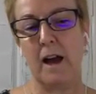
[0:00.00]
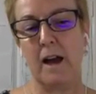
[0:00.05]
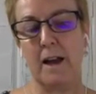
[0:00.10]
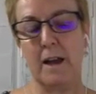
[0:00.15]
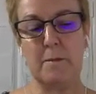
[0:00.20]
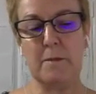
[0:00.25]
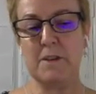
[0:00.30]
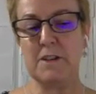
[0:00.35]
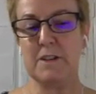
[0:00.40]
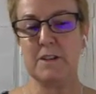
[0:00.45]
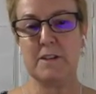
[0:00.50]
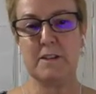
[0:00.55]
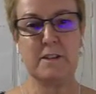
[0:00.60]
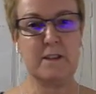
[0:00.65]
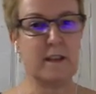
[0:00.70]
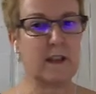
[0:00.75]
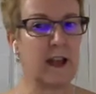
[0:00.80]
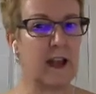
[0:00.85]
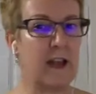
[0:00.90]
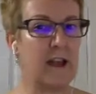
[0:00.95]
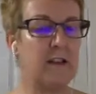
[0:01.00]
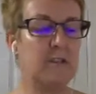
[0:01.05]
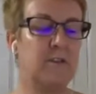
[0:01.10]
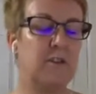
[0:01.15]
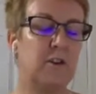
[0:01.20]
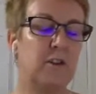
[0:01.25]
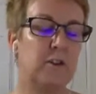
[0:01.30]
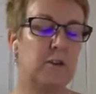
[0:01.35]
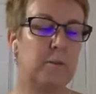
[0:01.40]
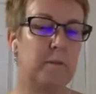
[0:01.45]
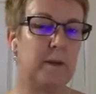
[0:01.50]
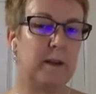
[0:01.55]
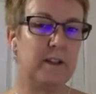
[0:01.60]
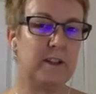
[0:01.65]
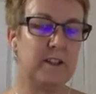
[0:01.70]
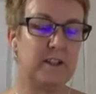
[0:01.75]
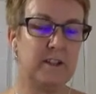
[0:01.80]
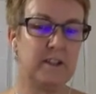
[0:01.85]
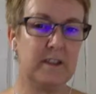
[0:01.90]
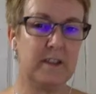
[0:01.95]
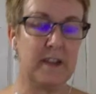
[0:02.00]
Images, again, if you've got the budget,